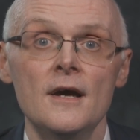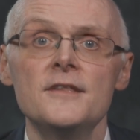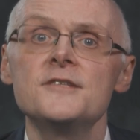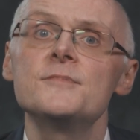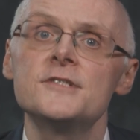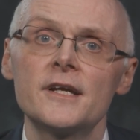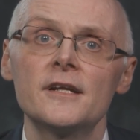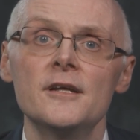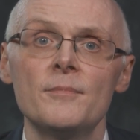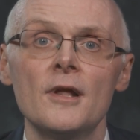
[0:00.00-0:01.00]
This
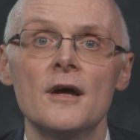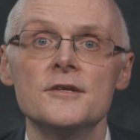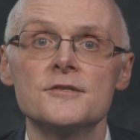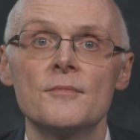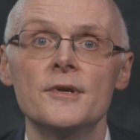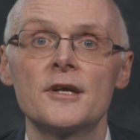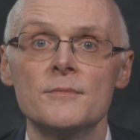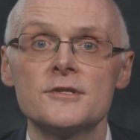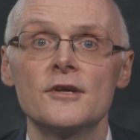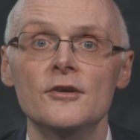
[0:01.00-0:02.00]
particularly applies when it
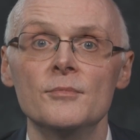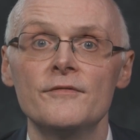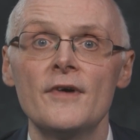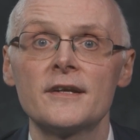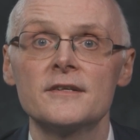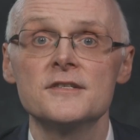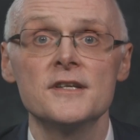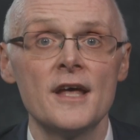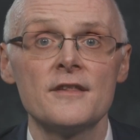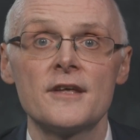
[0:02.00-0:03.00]
comes to human factors in
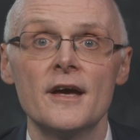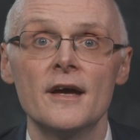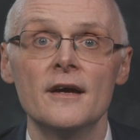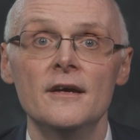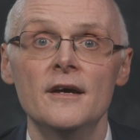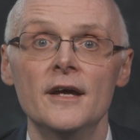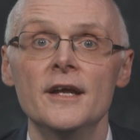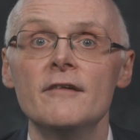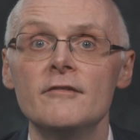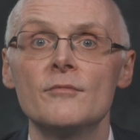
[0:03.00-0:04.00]
healthcare, an
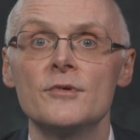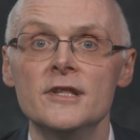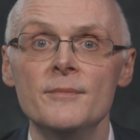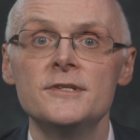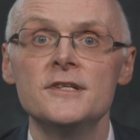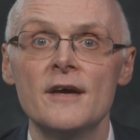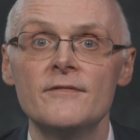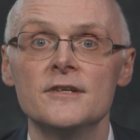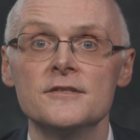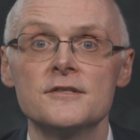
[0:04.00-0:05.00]
area with limited
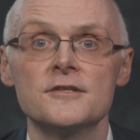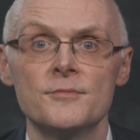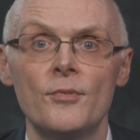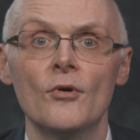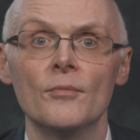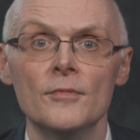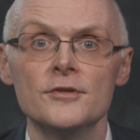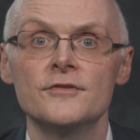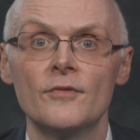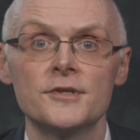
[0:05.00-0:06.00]
evidence to support
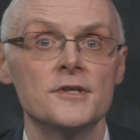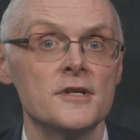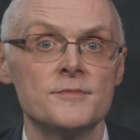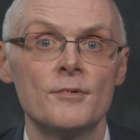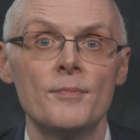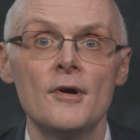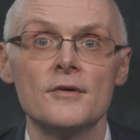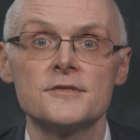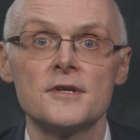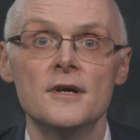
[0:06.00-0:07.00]
much of what it is
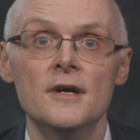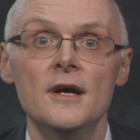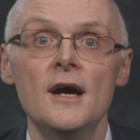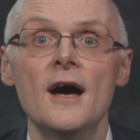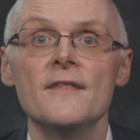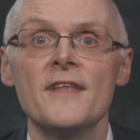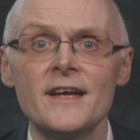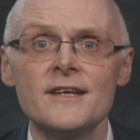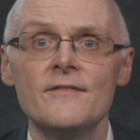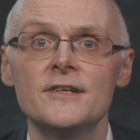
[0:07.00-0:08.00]
proposed, and
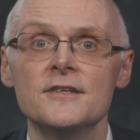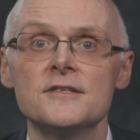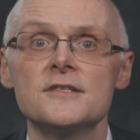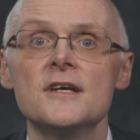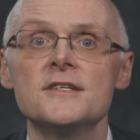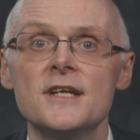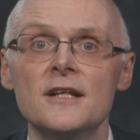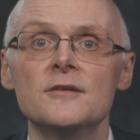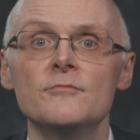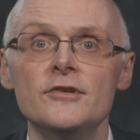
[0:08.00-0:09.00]
that evidence
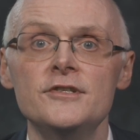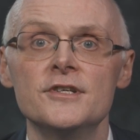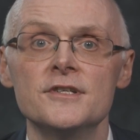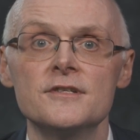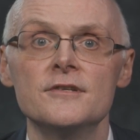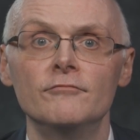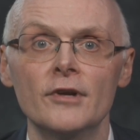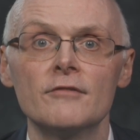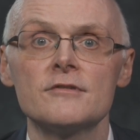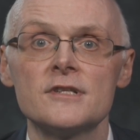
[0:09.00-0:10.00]
seldom reaches the
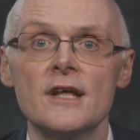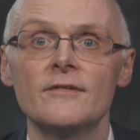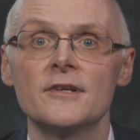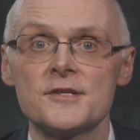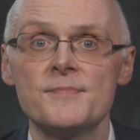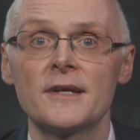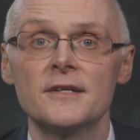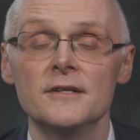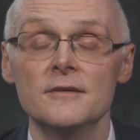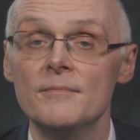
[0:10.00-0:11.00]
rigorous level
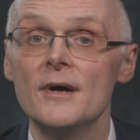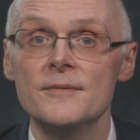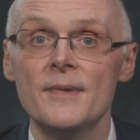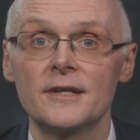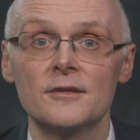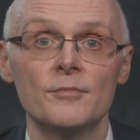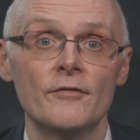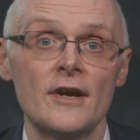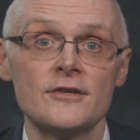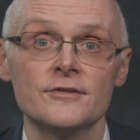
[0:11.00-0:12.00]
expected by the medical
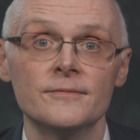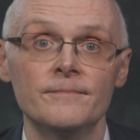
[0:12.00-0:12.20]
profession.